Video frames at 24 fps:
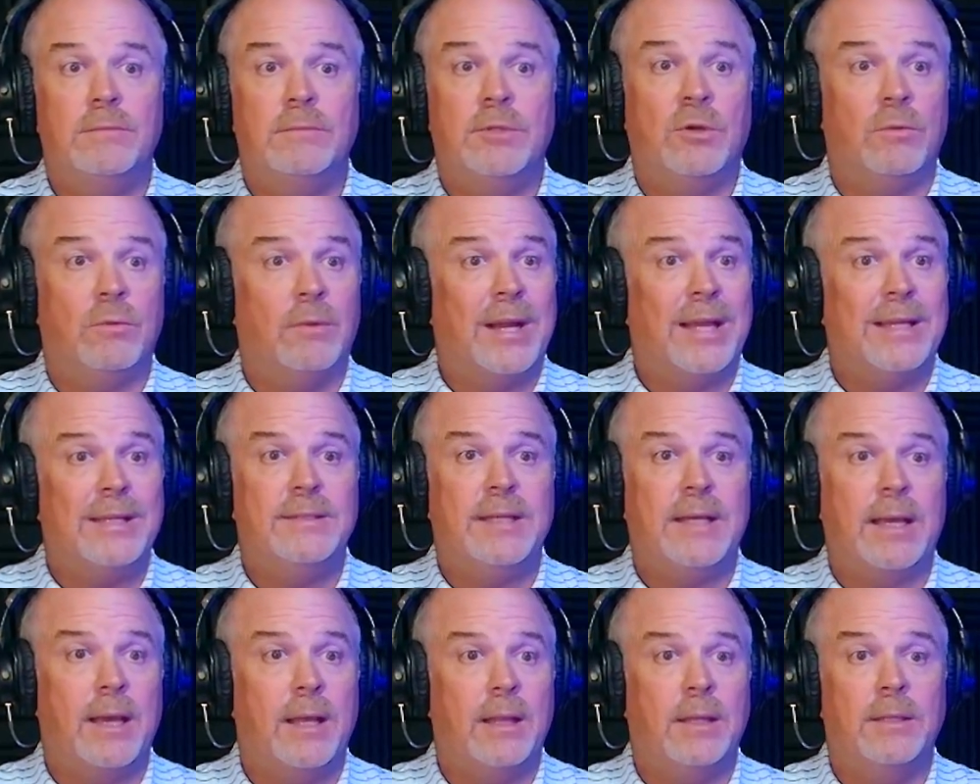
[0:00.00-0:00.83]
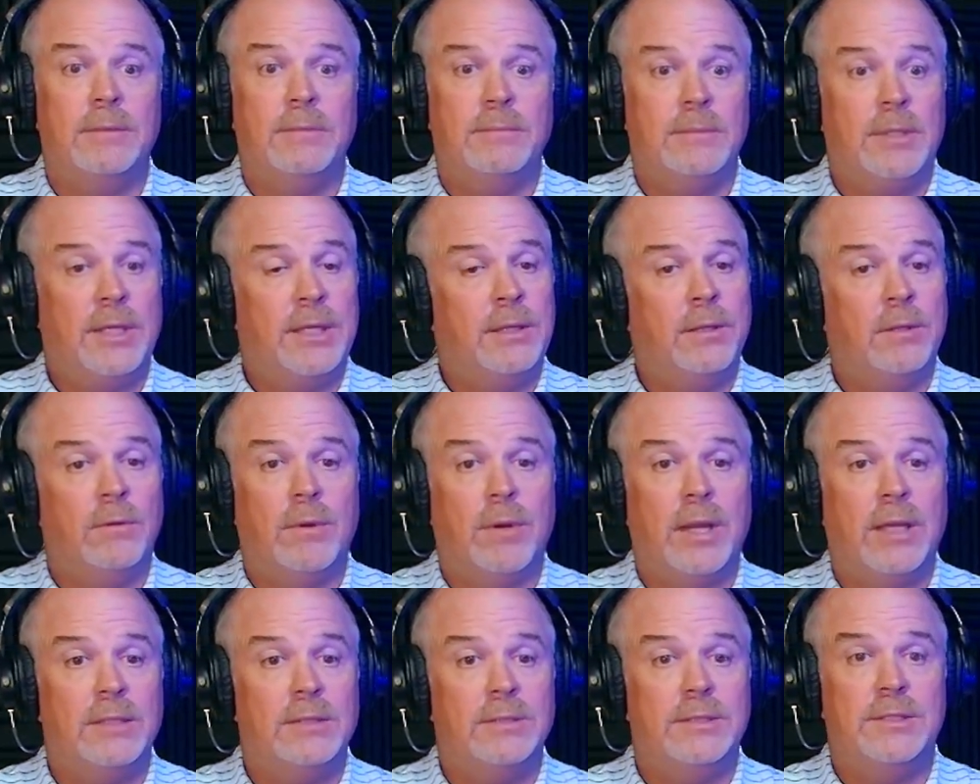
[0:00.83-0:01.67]
the right talent in the
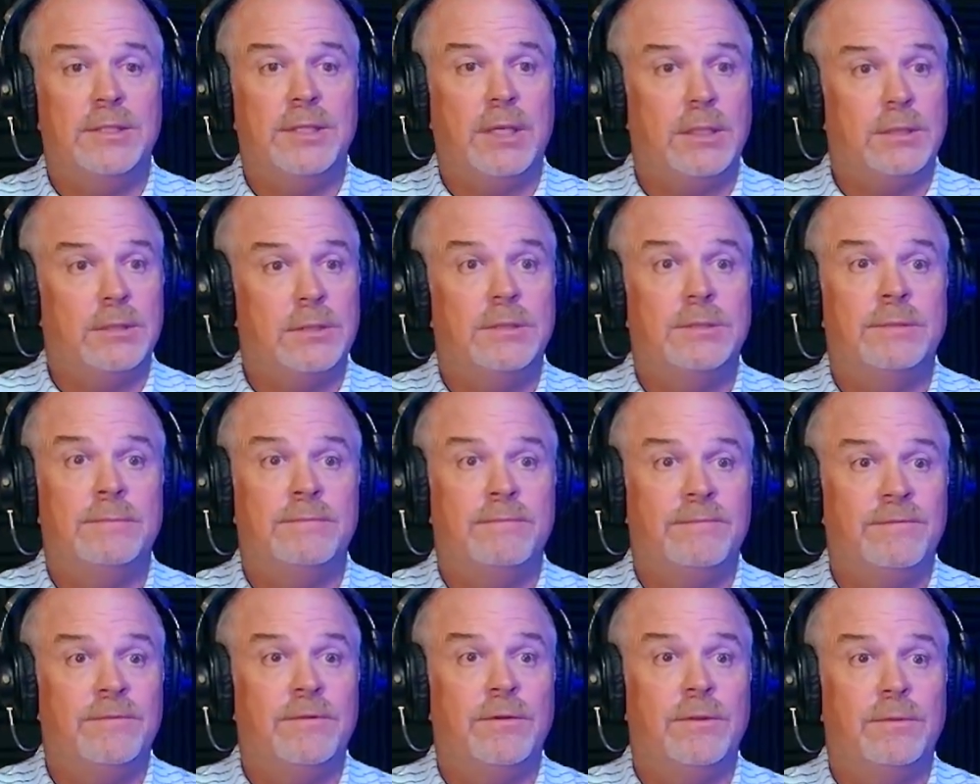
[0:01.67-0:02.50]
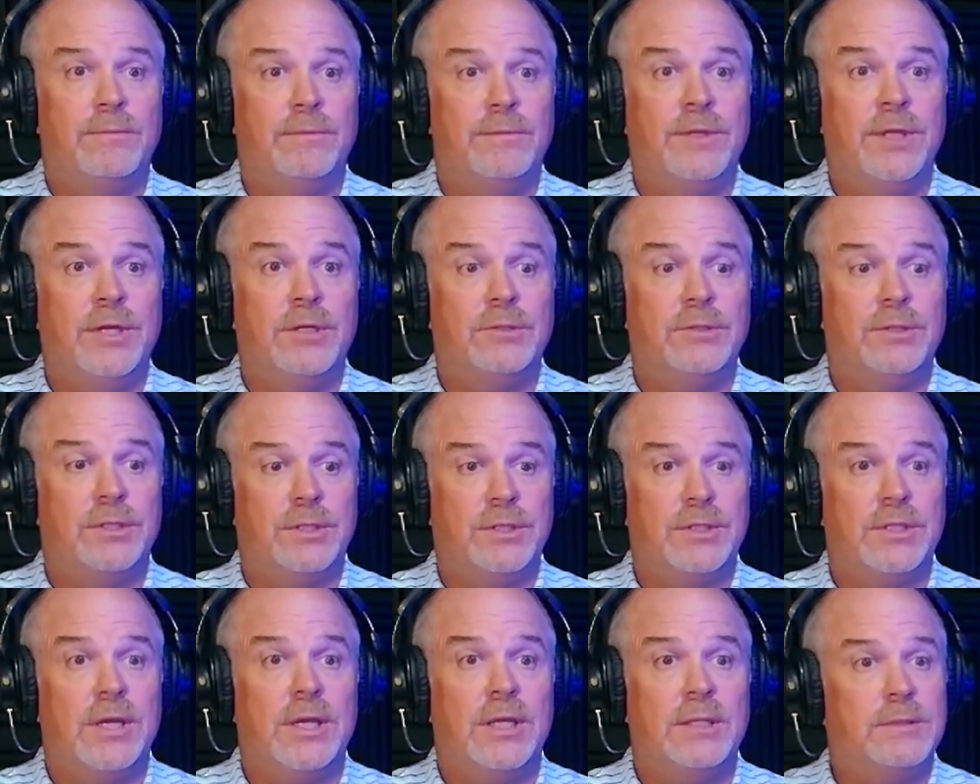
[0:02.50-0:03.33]
right seats for their
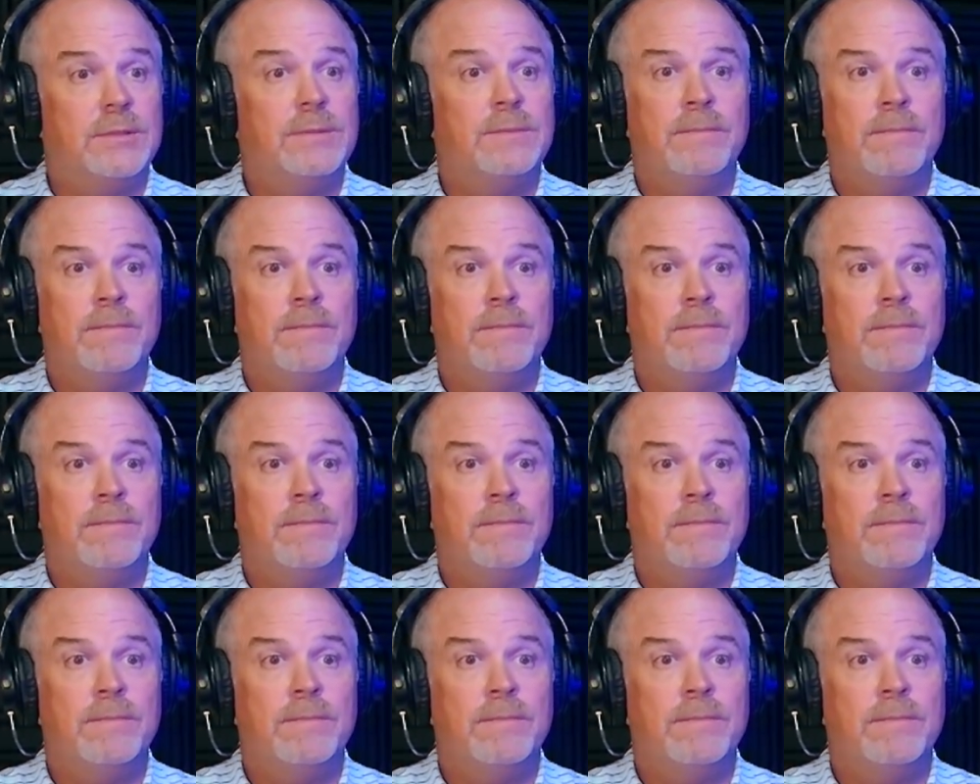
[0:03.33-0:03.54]
success.